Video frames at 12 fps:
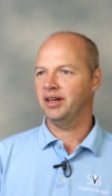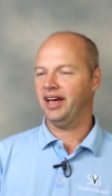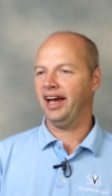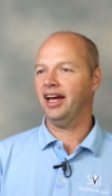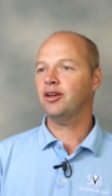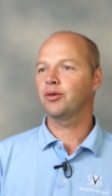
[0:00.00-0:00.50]

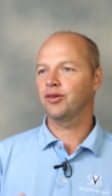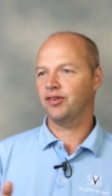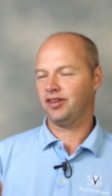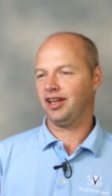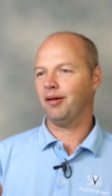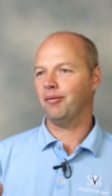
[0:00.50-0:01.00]
add to
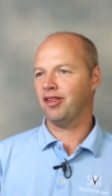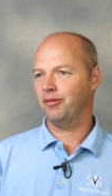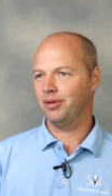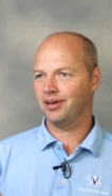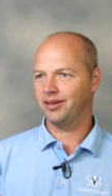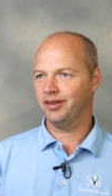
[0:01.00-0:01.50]
STEM the
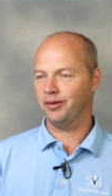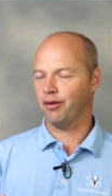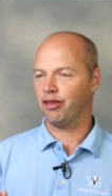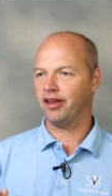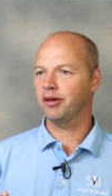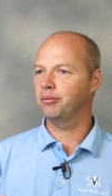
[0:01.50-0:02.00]
ability to
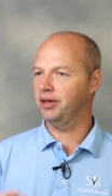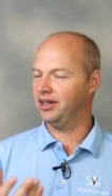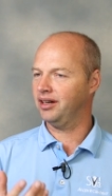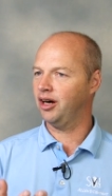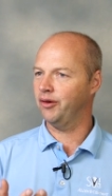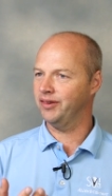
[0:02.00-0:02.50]
think
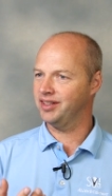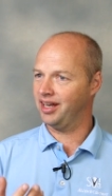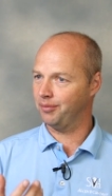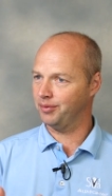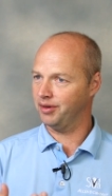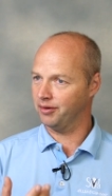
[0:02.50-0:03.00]
big, how we
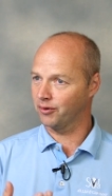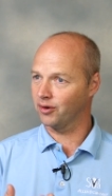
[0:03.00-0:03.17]
help the